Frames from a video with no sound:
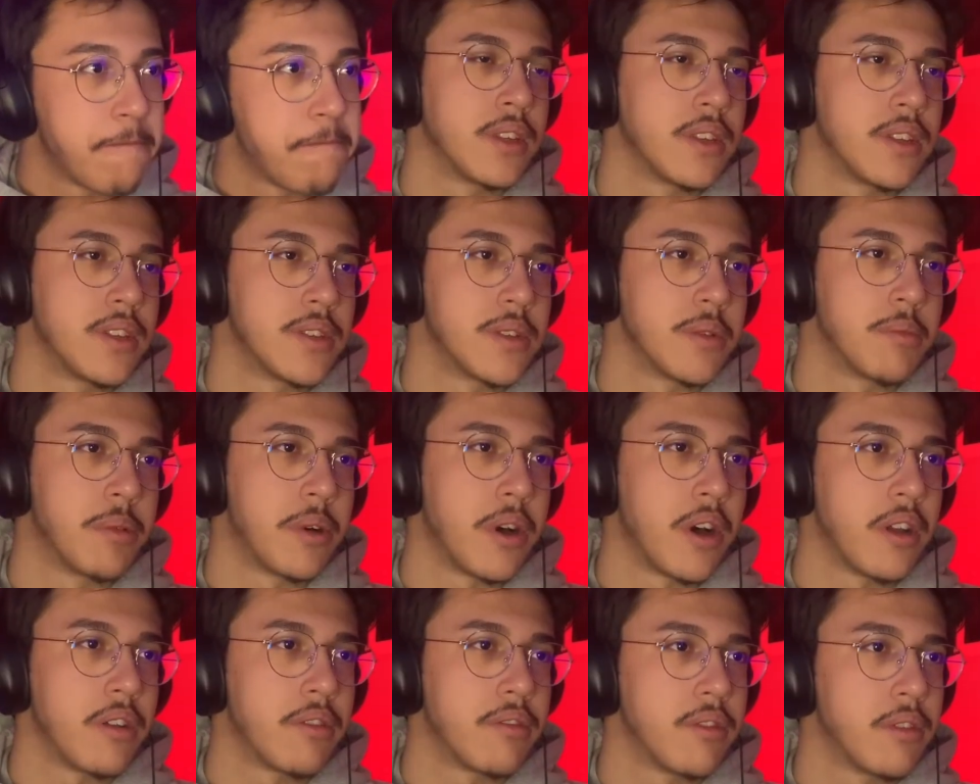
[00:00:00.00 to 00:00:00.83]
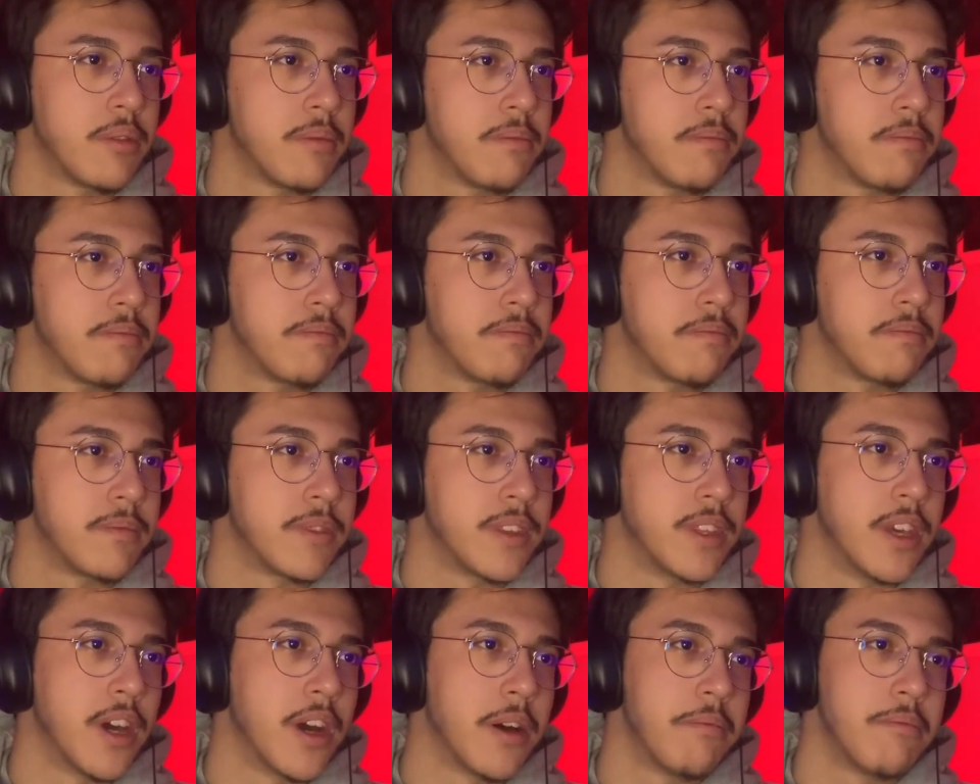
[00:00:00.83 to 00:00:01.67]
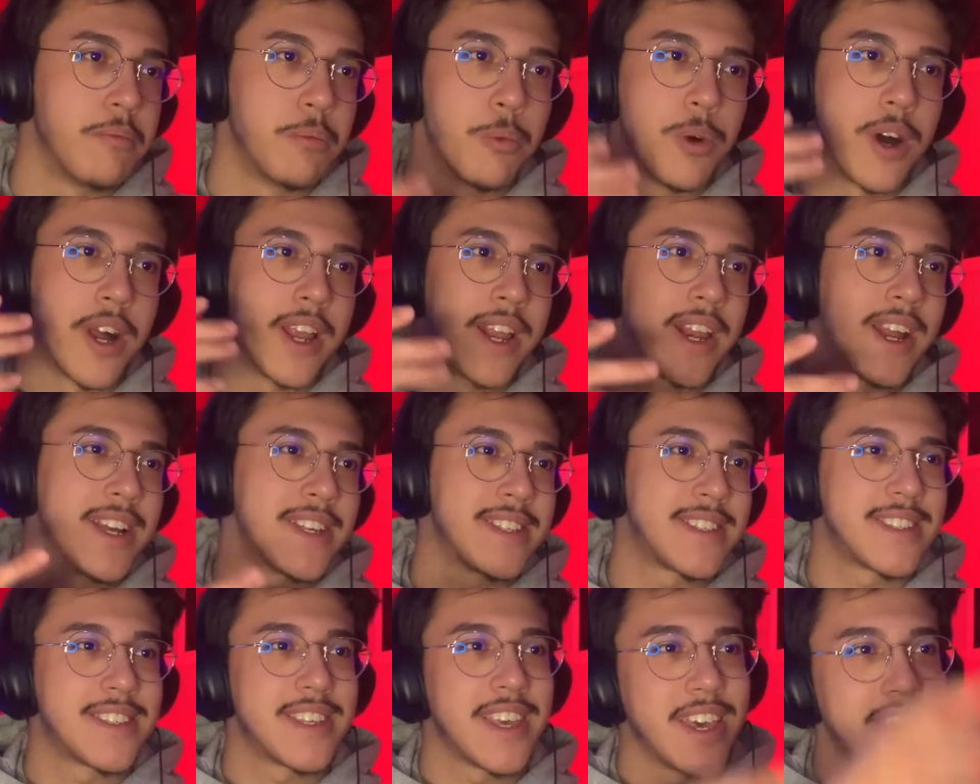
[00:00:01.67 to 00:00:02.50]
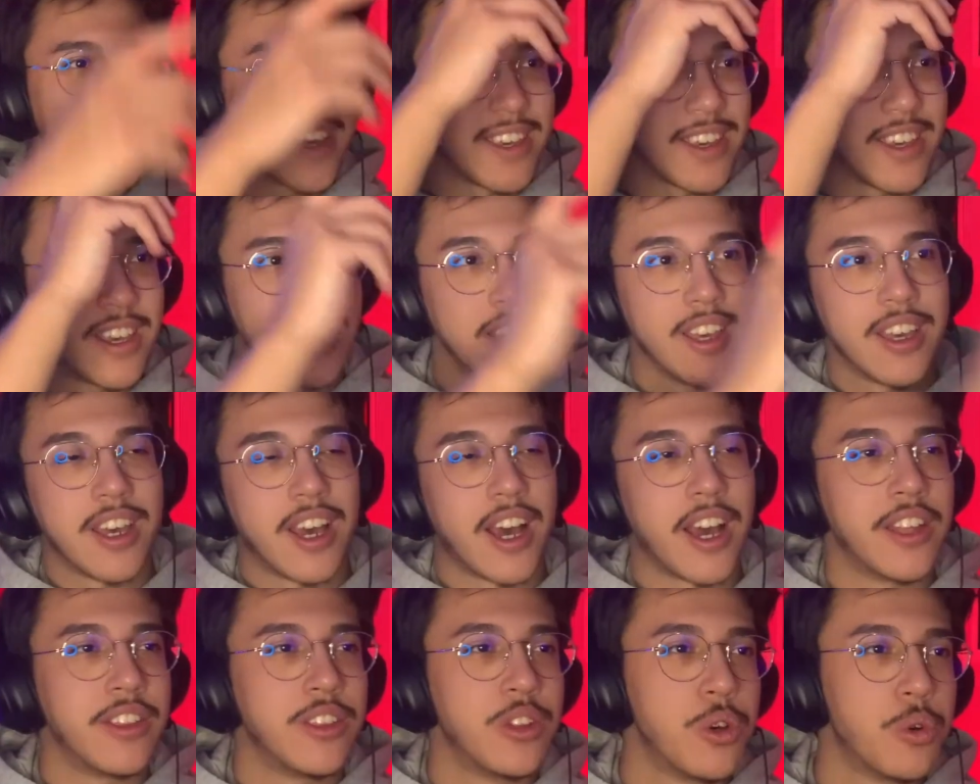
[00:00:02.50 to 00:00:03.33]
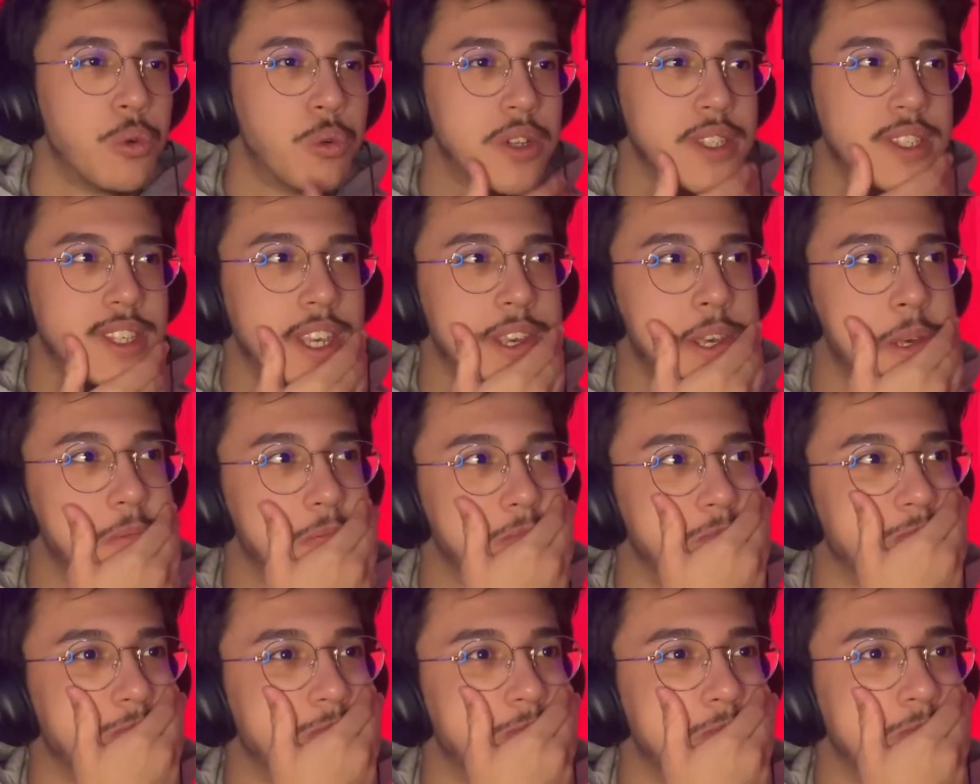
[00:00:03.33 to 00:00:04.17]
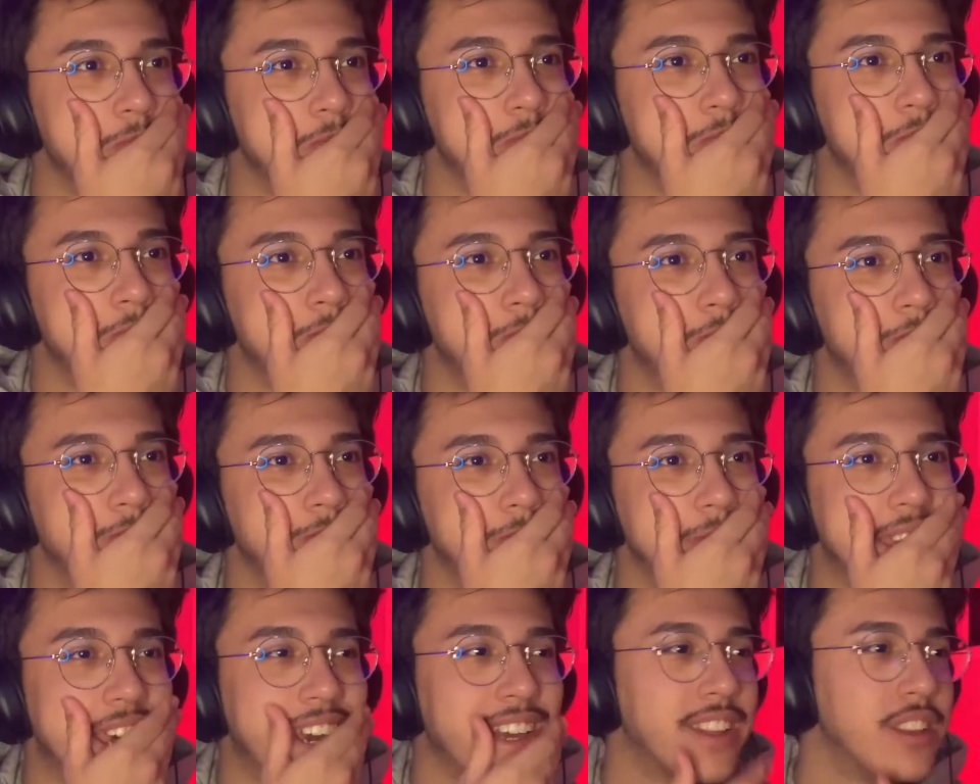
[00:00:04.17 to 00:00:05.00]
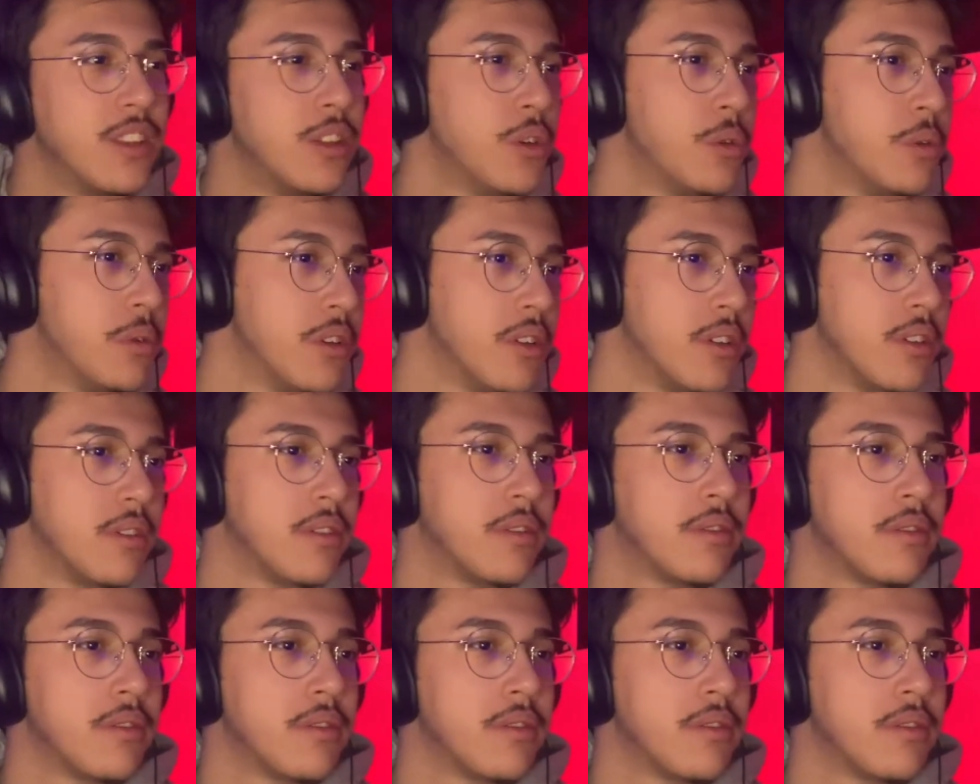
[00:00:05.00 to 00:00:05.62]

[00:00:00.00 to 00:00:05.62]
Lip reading: He's a part of them. Yep, what did I say? I knew it was him. I knew it.